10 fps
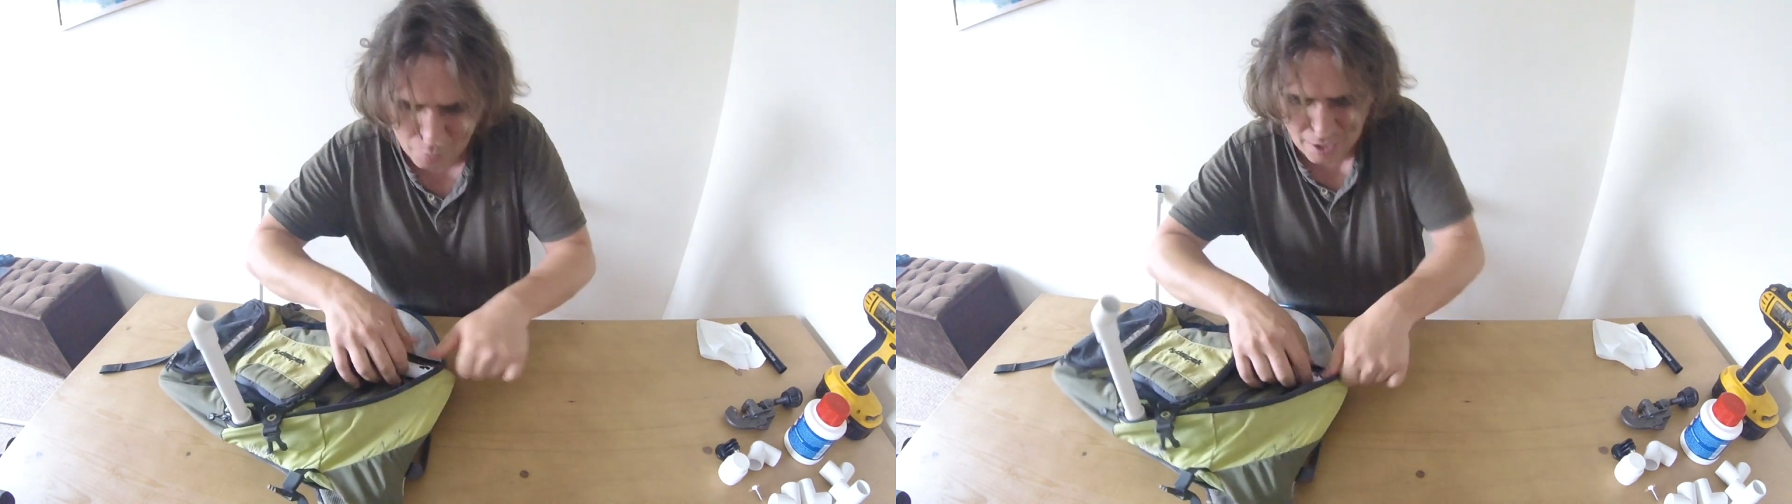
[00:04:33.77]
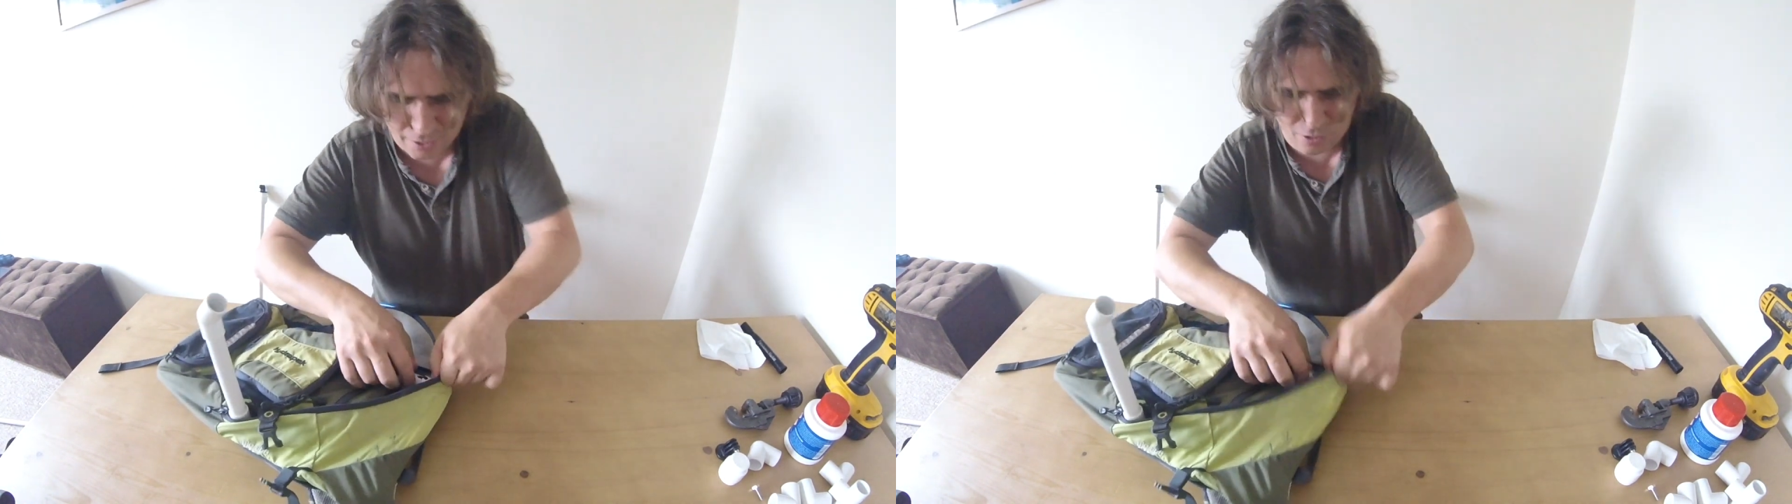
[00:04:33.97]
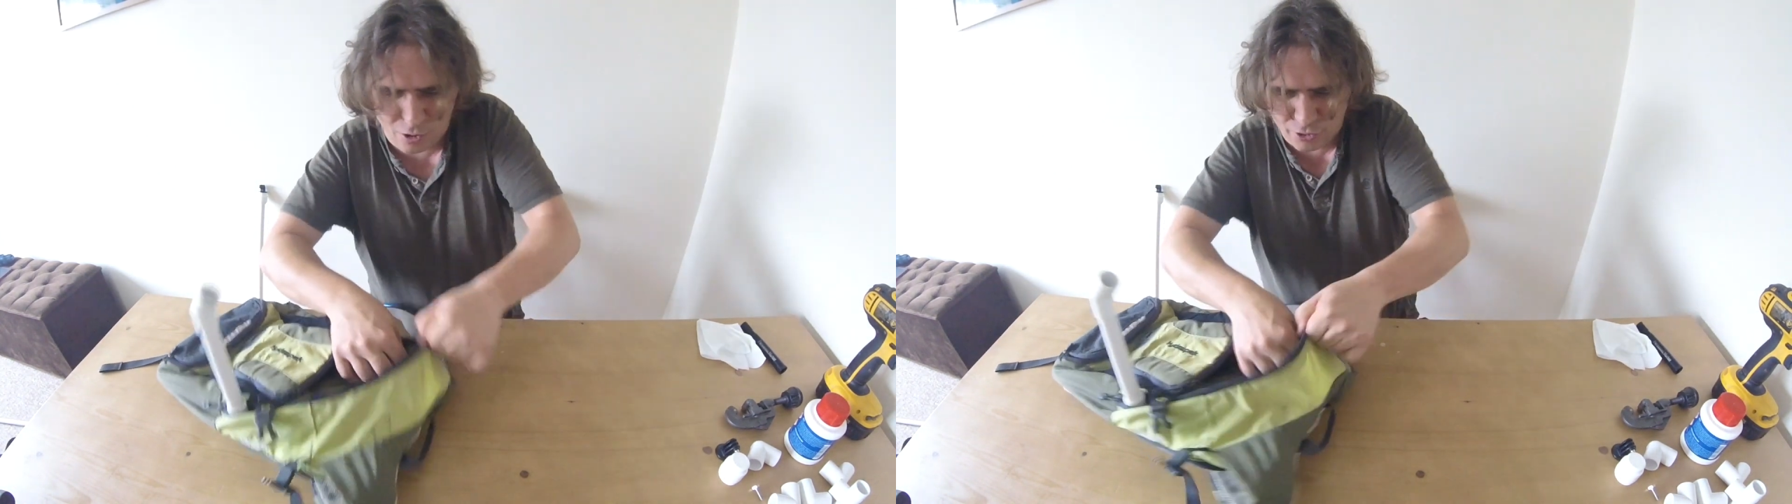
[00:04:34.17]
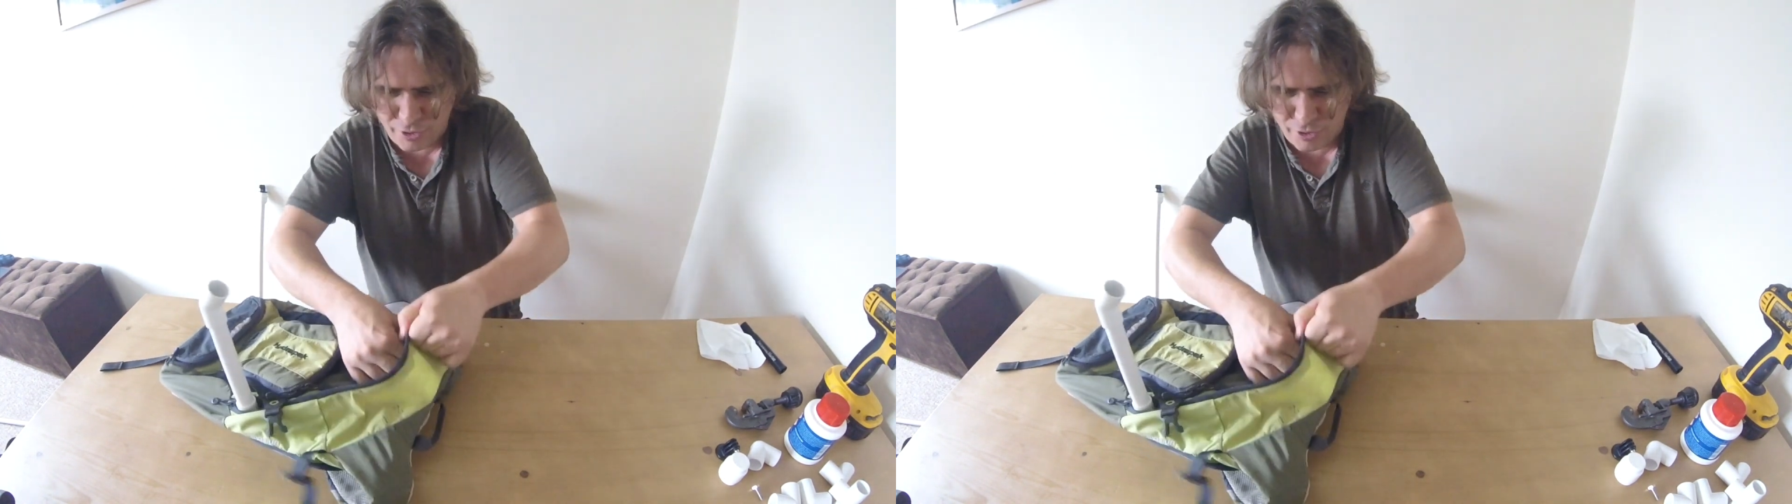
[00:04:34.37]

that corner